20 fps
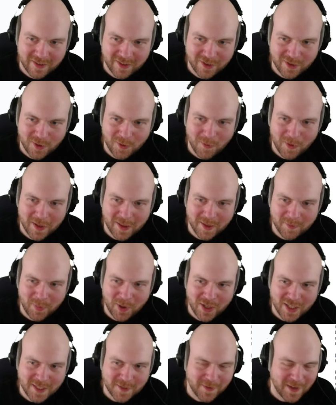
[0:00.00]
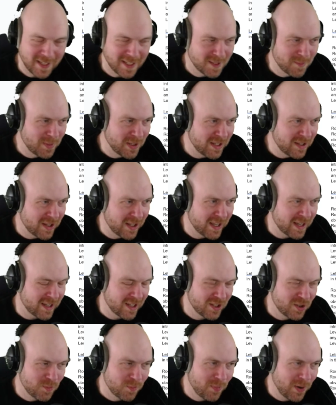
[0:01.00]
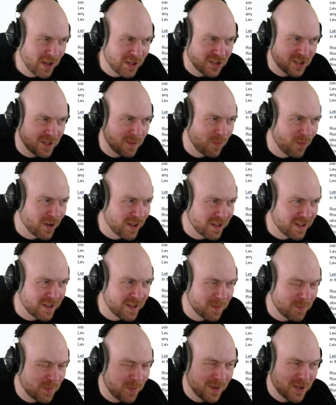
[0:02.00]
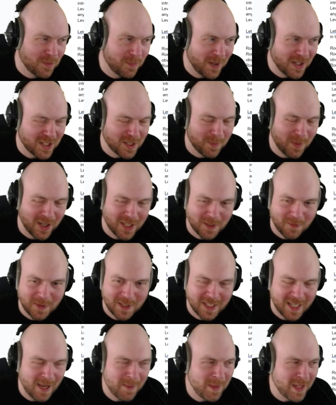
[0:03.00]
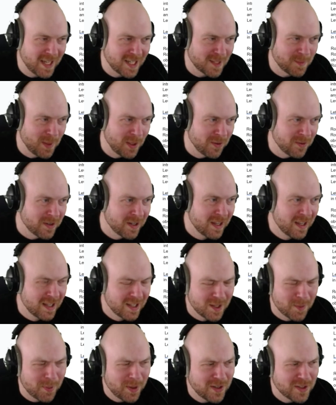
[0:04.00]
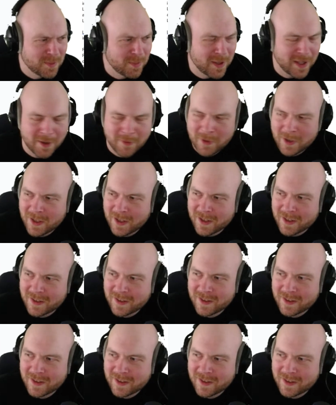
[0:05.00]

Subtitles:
You don't want the boss fight to be like you punch the boss one time and they explode. Your players will be like, "What?